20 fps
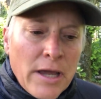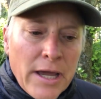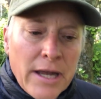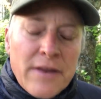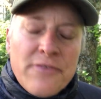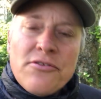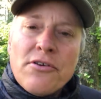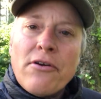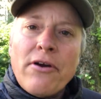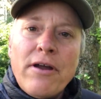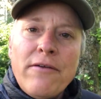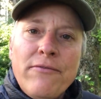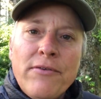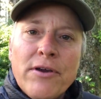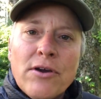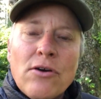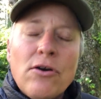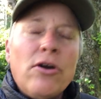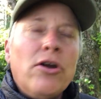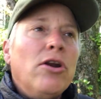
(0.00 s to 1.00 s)
and it's a great
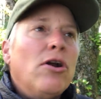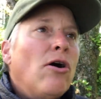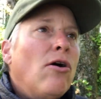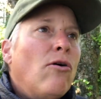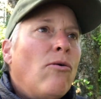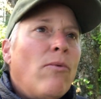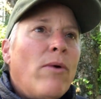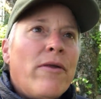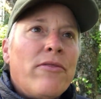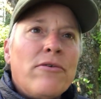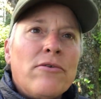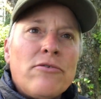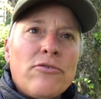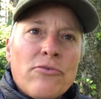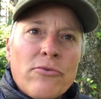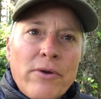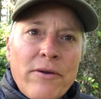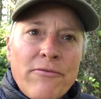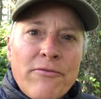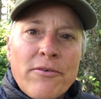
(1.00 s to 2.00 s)
vehicle you know whether
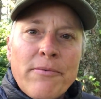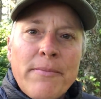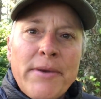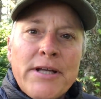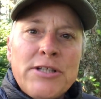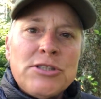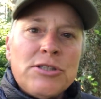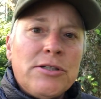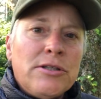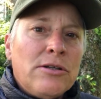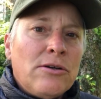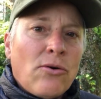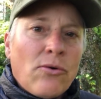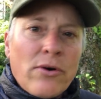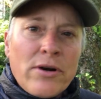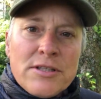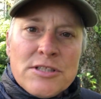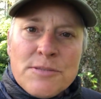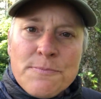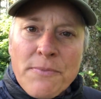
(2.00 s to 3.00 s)
through information
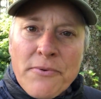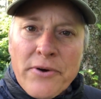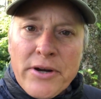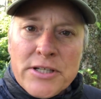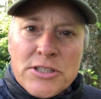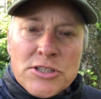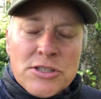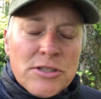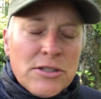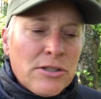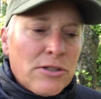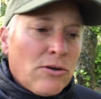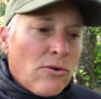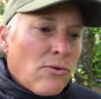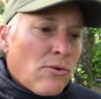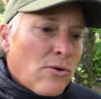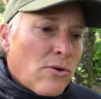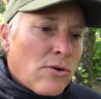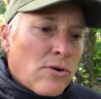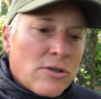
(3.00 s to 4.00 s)
or inspiration
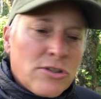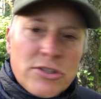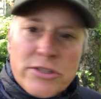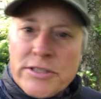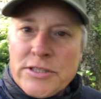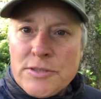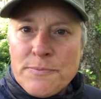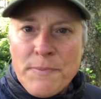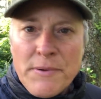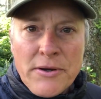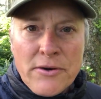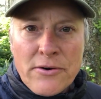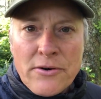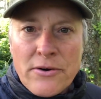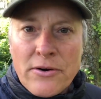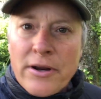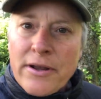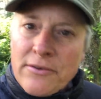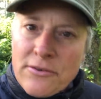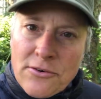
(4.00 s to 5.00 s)
or just
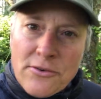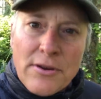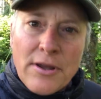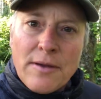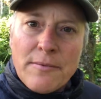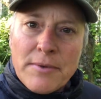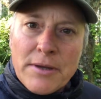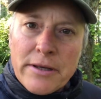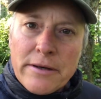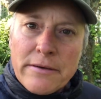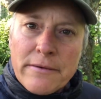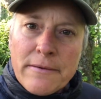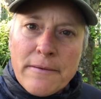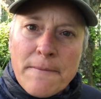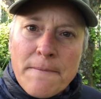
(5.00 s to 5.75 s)
pure entertainment